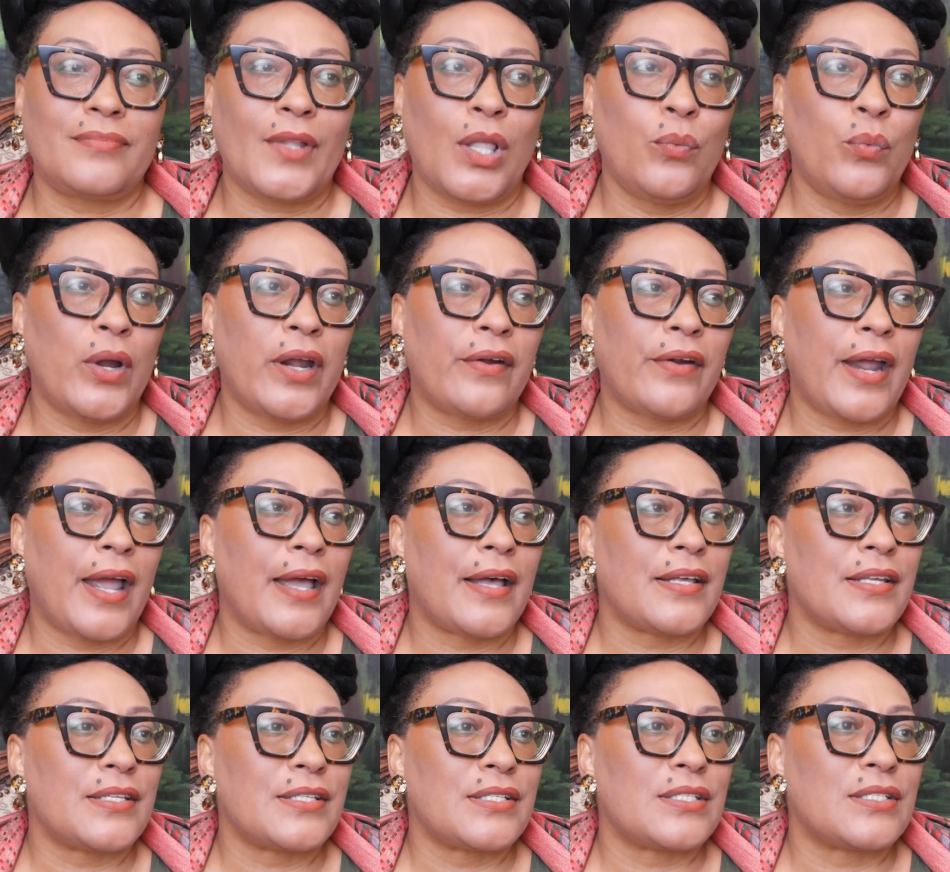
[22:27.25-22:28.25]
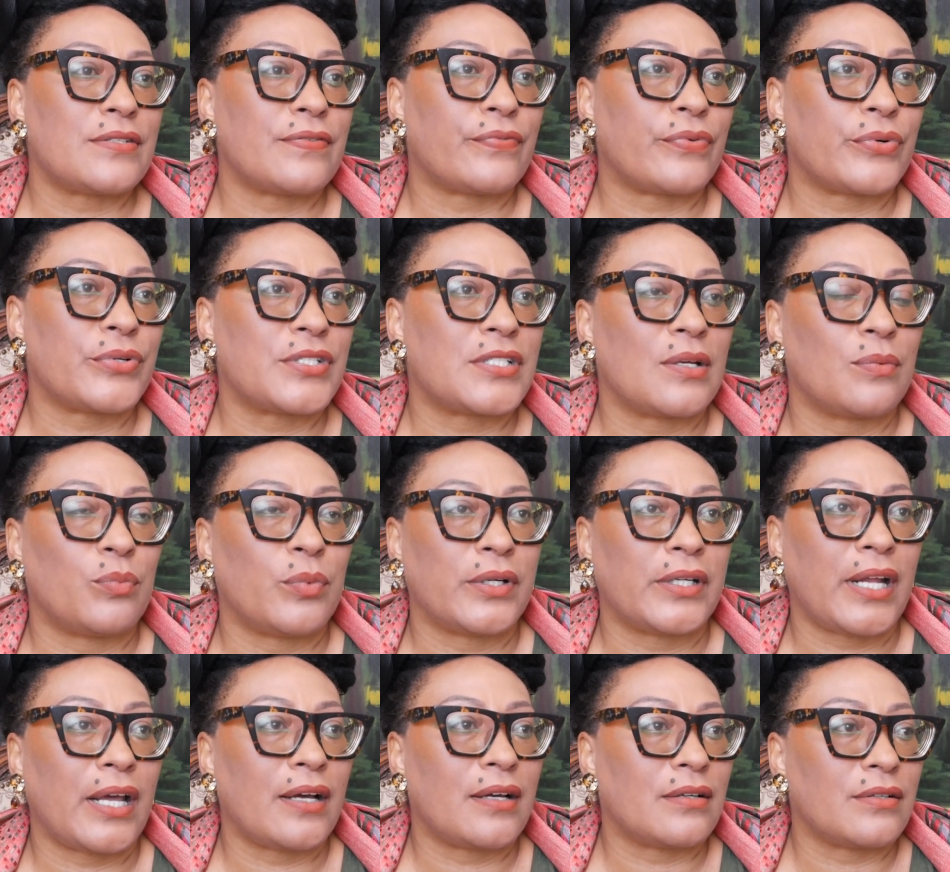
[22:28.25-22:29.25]
Whereas for
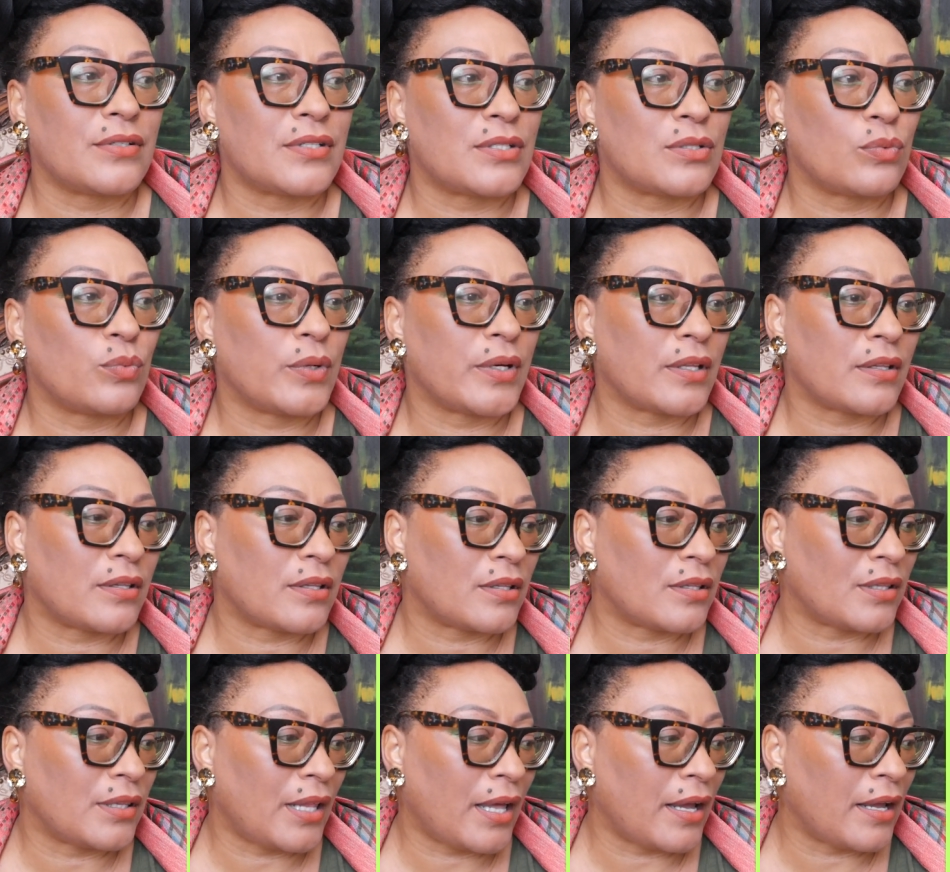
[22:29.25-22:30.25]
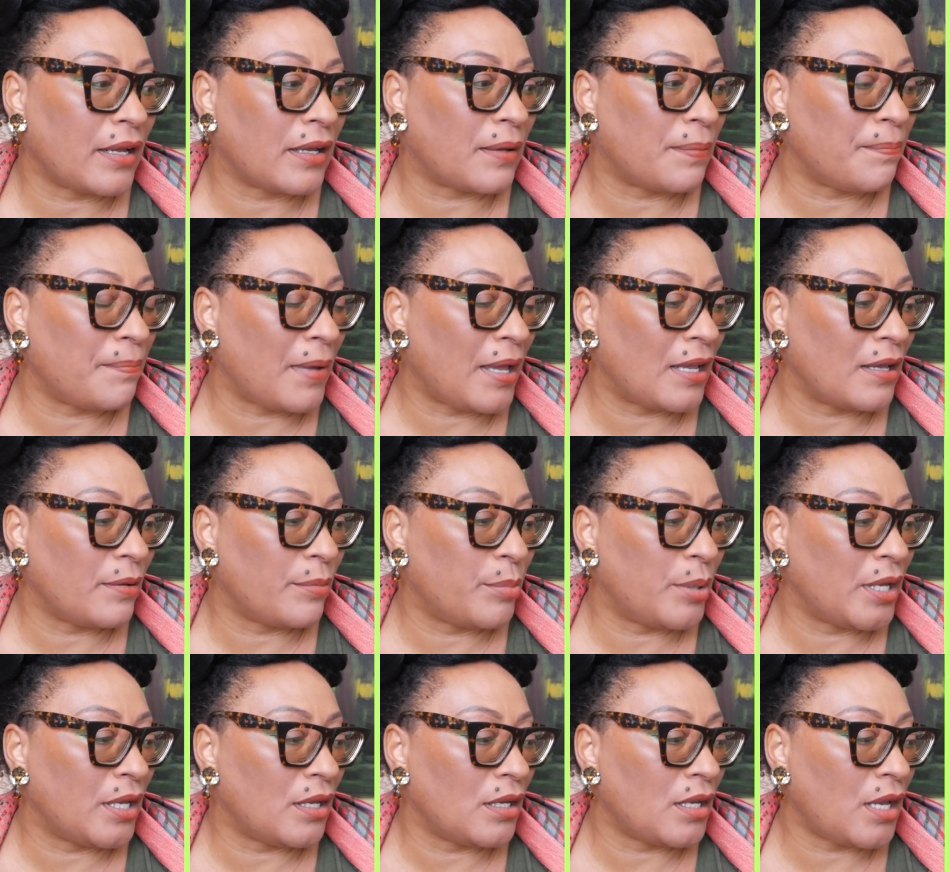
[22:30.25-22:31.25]
someone else with like
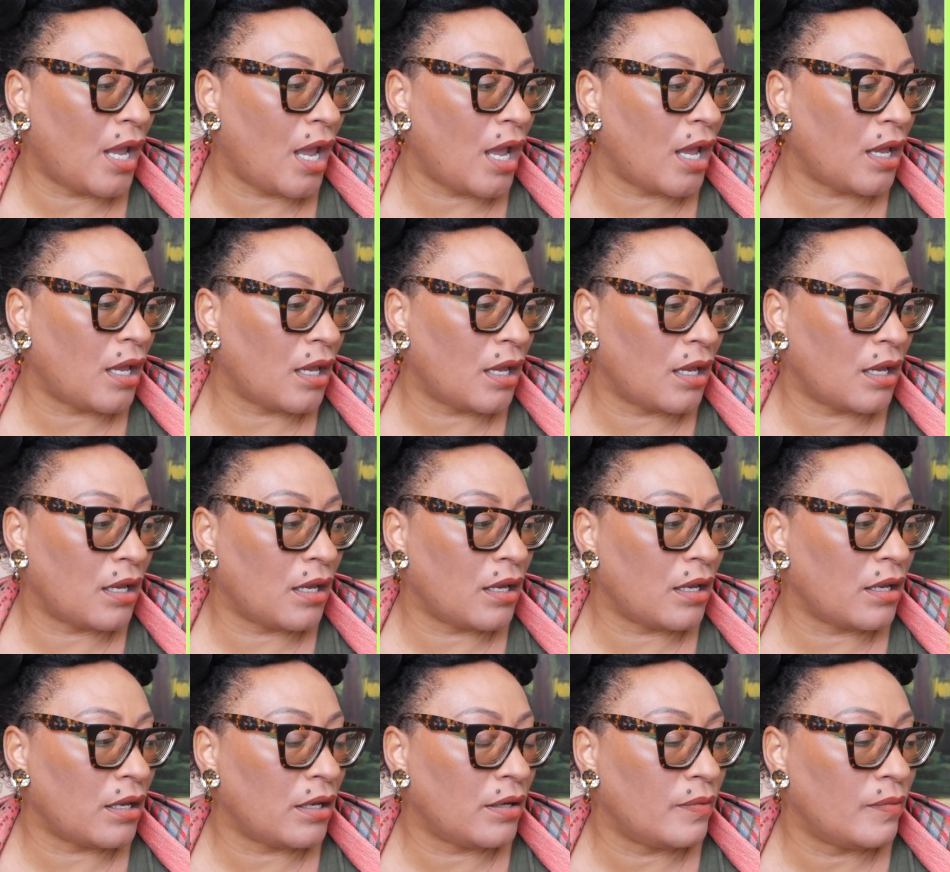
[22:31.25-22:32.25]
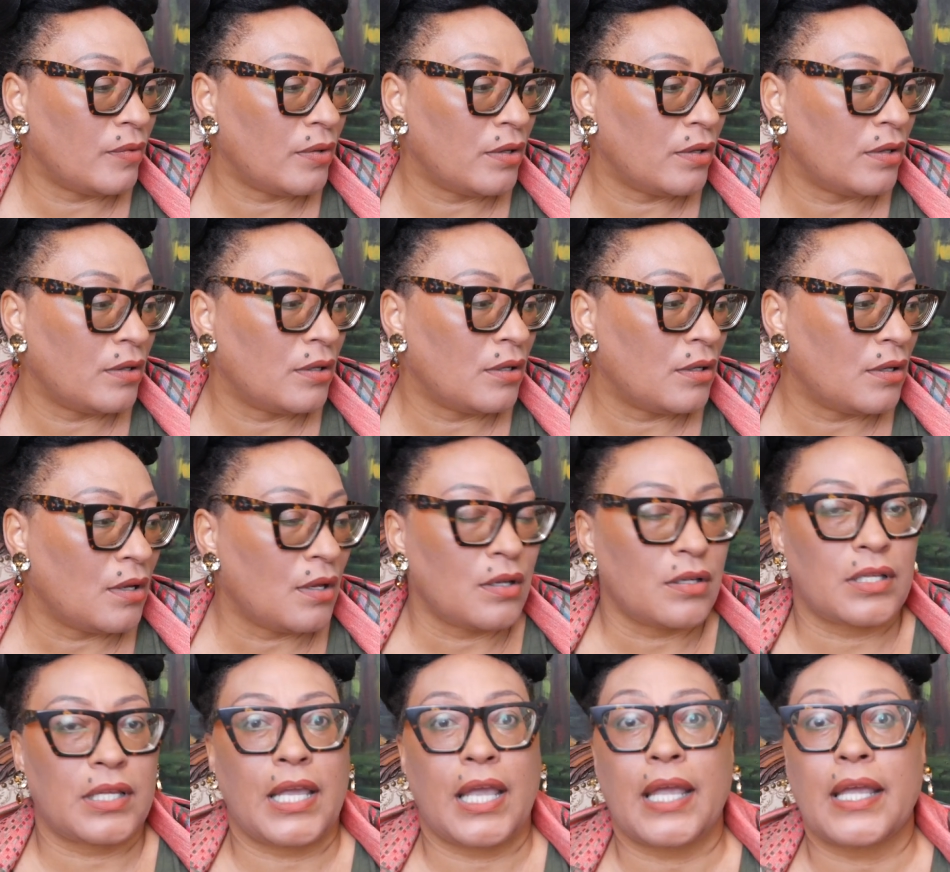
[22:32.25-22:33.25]
maybe a
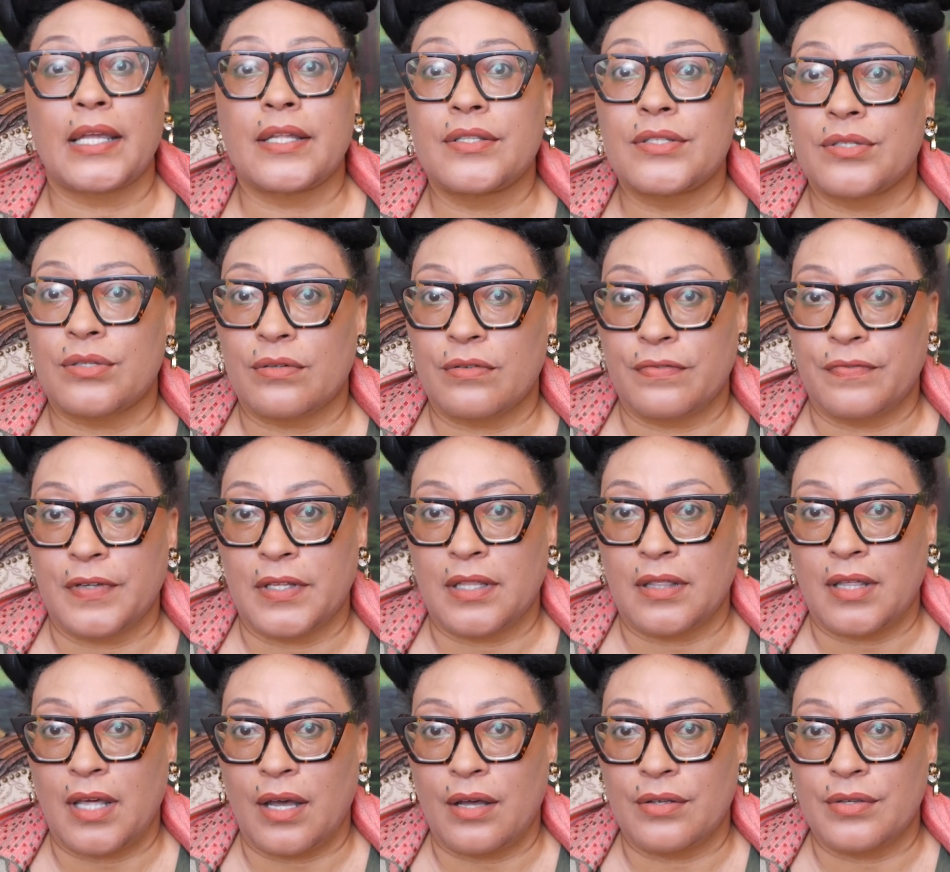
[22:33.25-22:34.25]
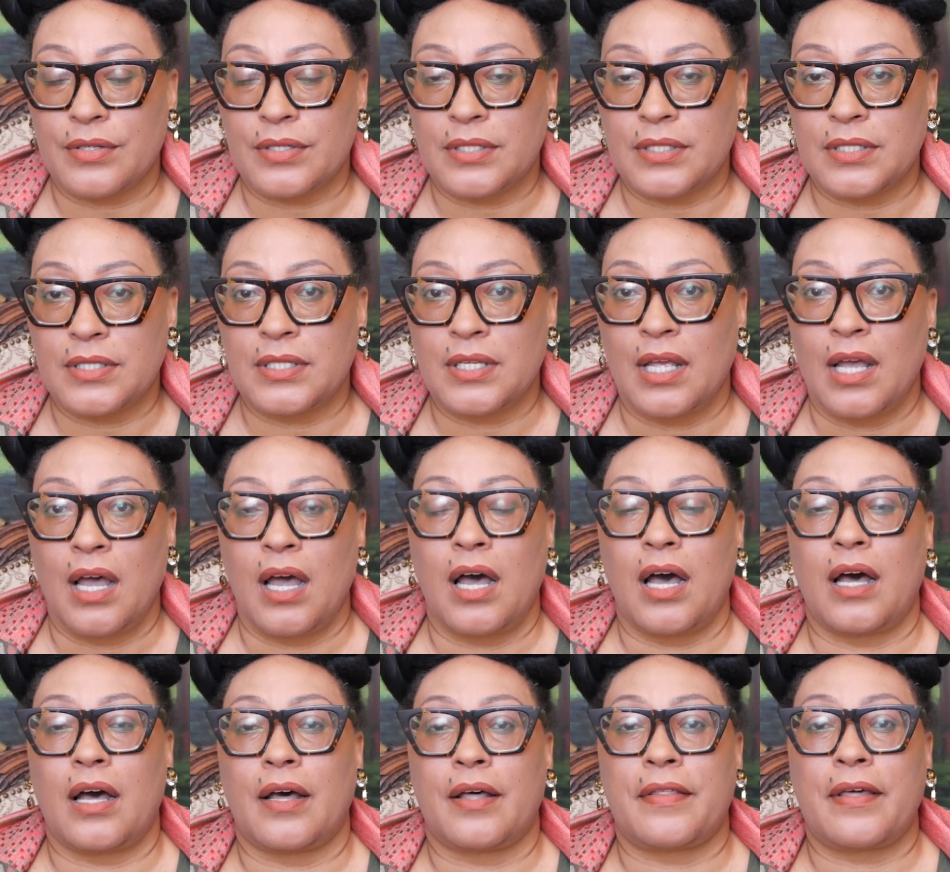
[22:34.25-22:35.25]
Cancer 5th house,
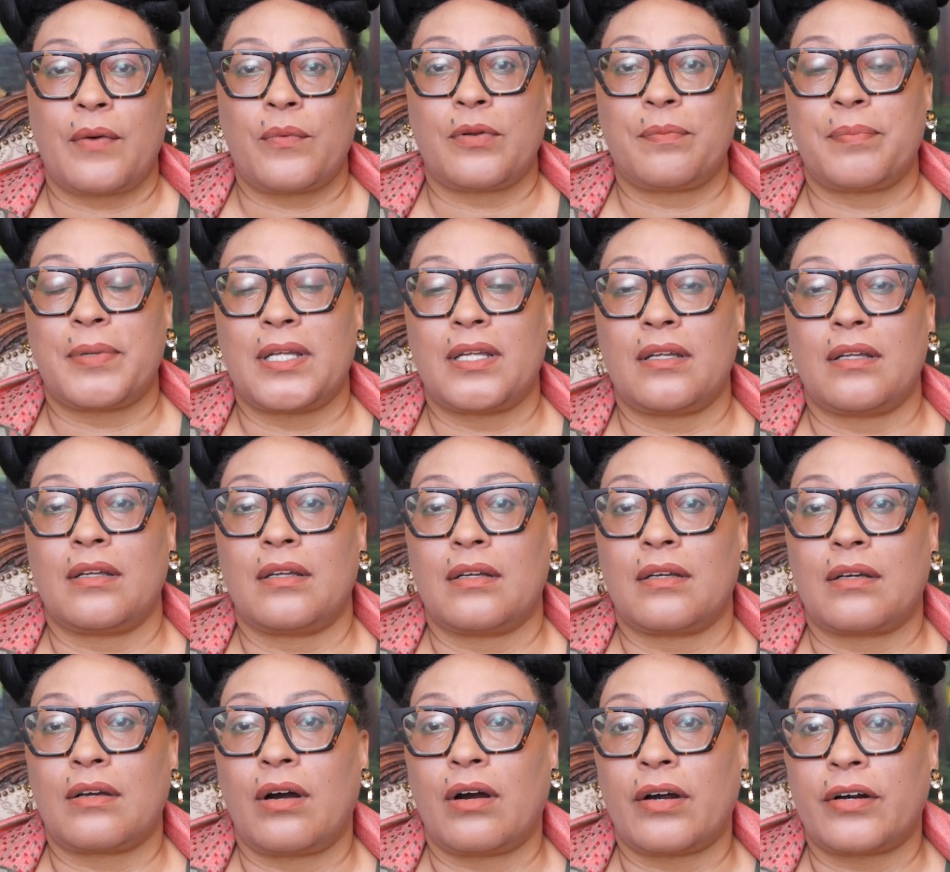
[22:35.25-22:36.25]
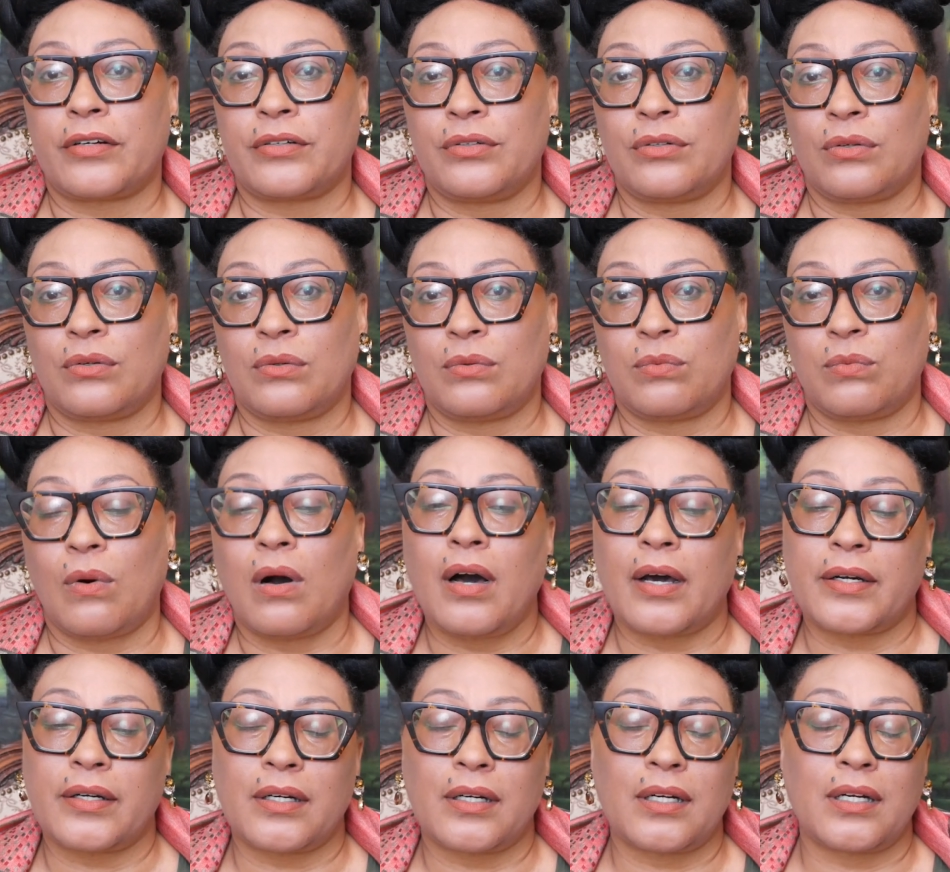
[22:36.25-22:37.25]
that would be cardinal
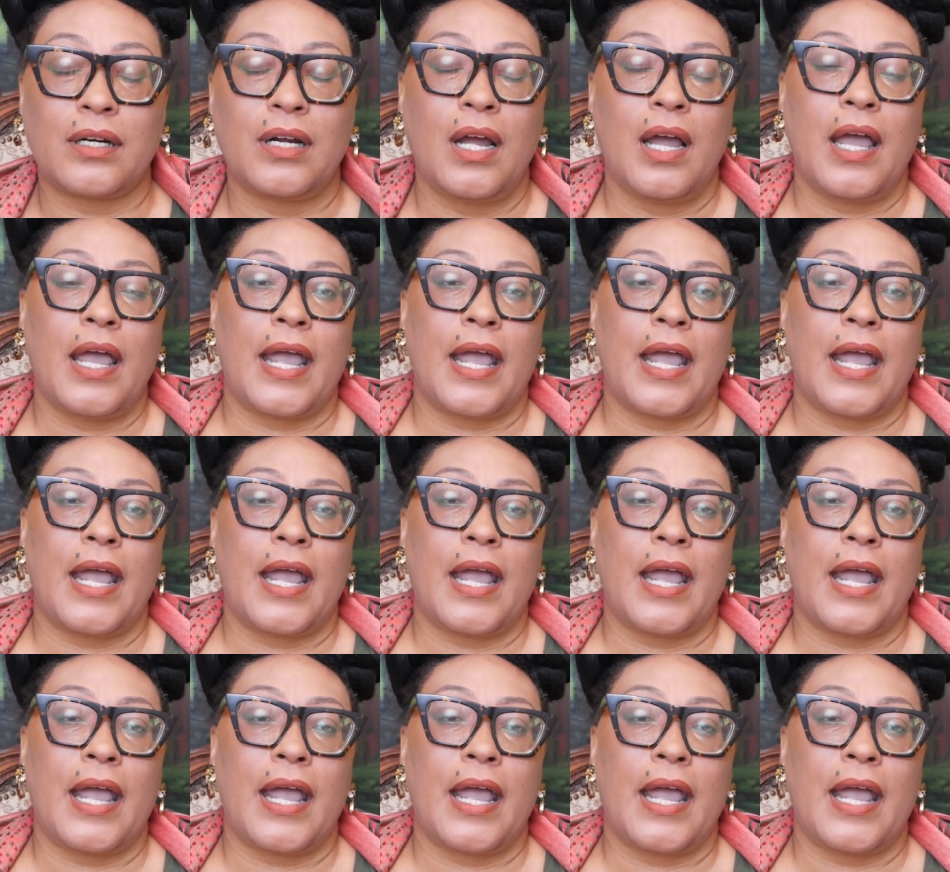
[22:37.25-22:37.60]
water.